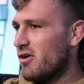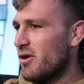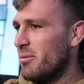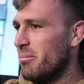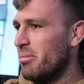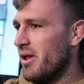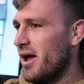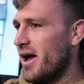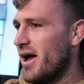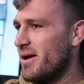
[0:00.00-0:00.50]
got
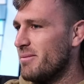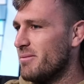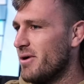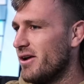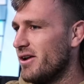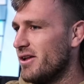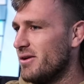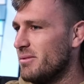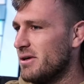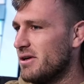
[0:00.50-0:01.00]
the blame
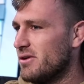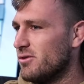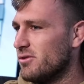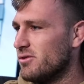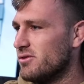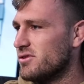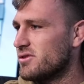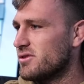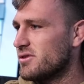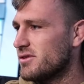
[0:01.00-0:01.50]
only
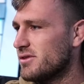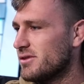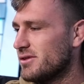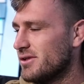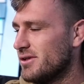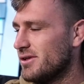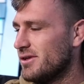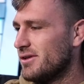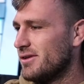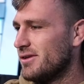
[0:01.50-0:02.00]
because
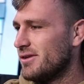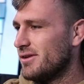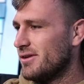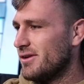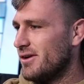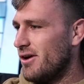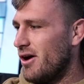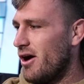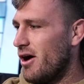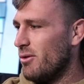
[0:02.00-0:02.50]

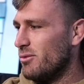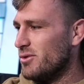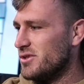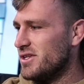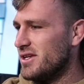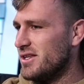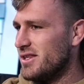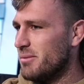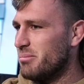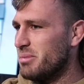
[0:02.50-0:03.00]
I
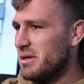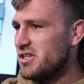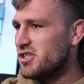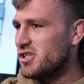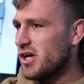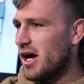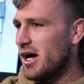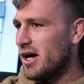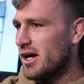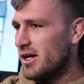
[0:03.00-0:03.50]
was in the
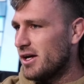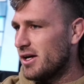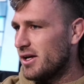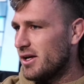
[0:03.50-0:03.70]
picture.